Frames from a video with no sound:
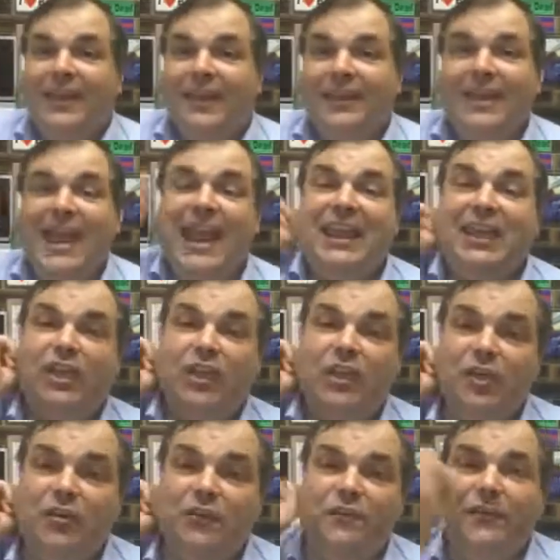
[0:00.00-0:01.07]
Thank
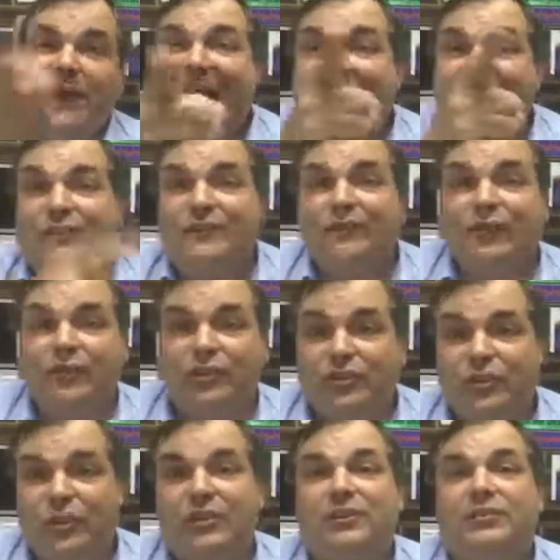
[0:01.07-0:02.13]
you, Fed, for the
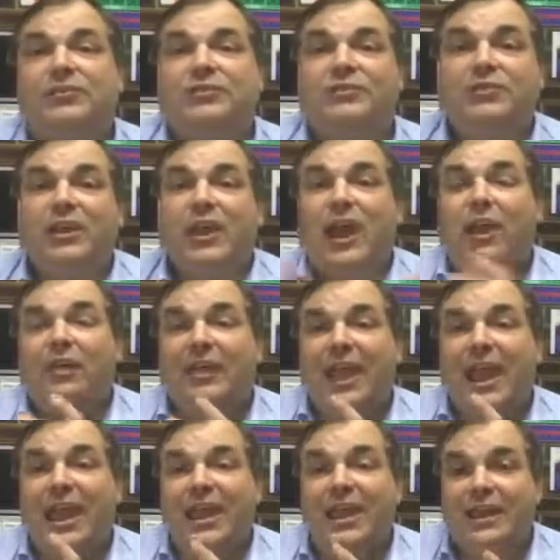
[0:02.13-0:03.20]
shirts.
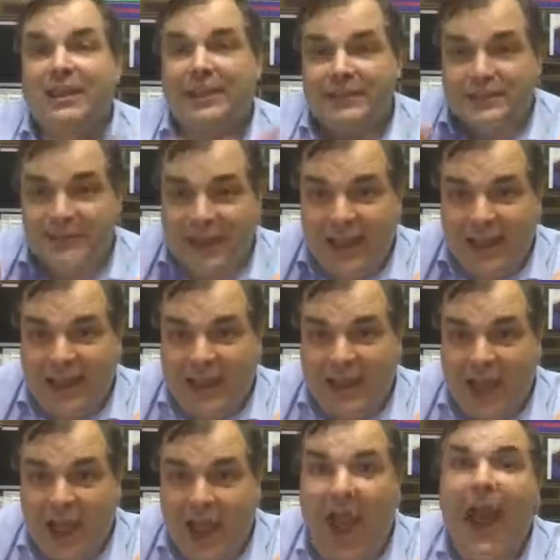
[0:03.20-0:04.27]
Okay,
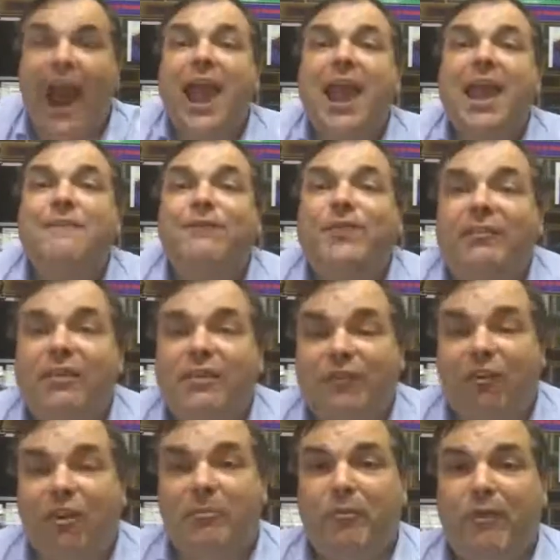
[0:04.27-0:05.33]
today I am very,
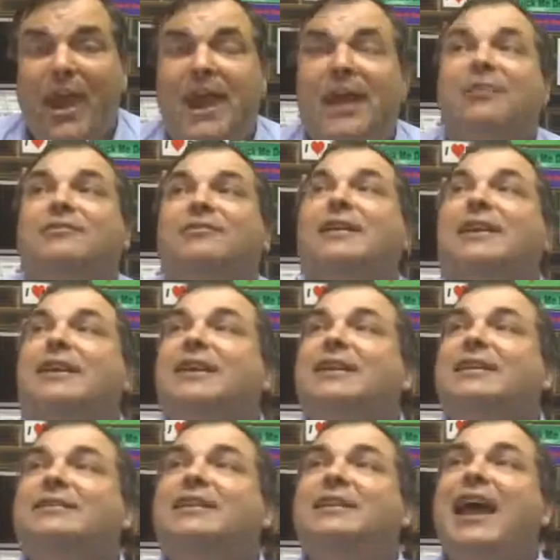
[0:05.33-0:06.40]
very proud.
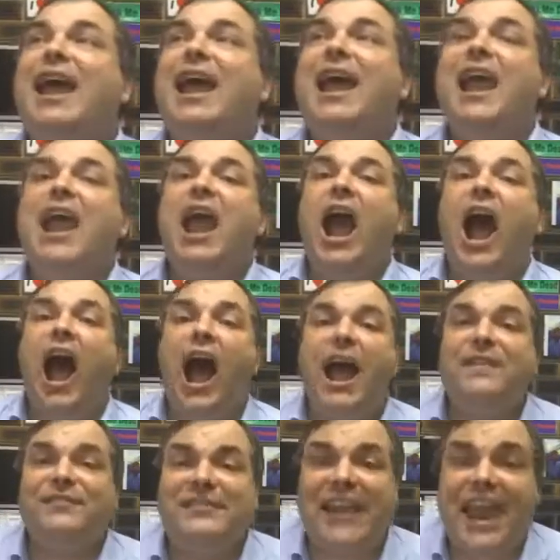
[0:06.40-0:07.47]
Today
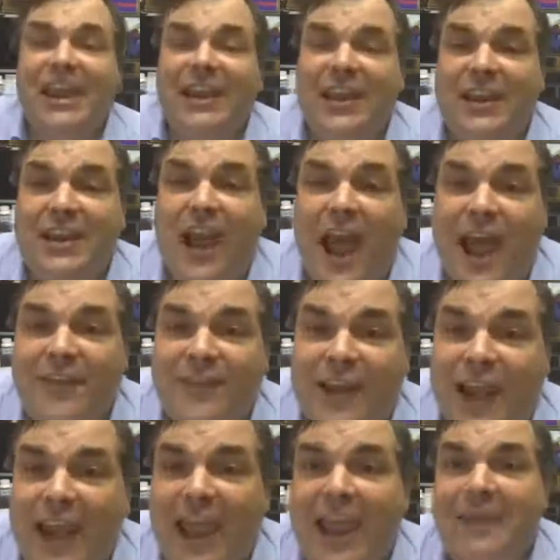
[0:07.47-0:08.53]
I've
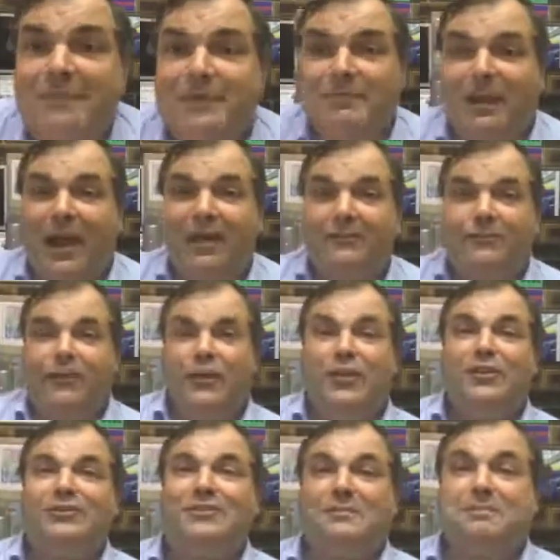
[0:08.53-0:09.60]
claimed my
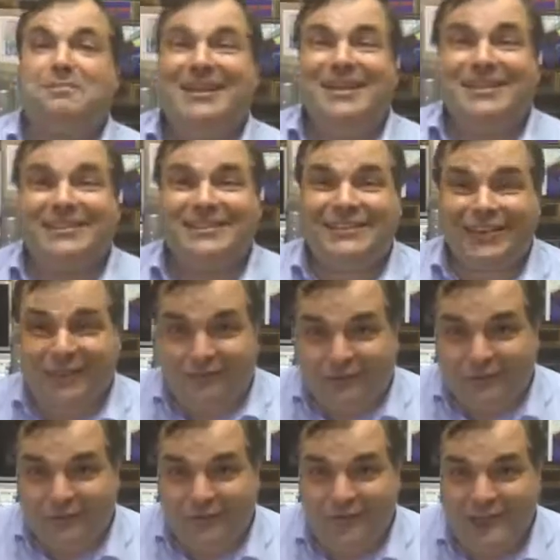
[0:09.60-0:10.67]
first
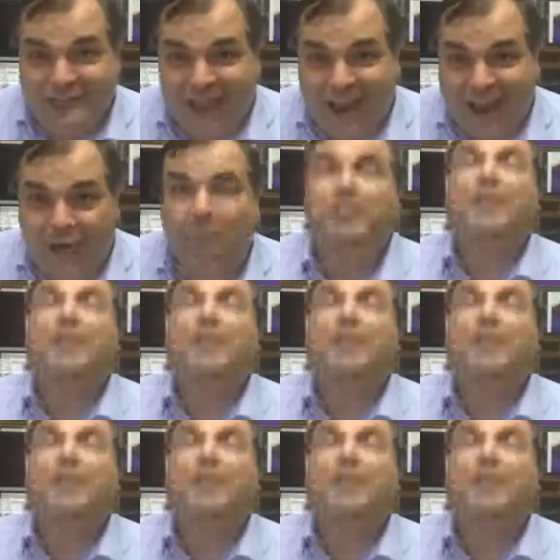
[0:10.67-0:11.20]
ministerial scalp.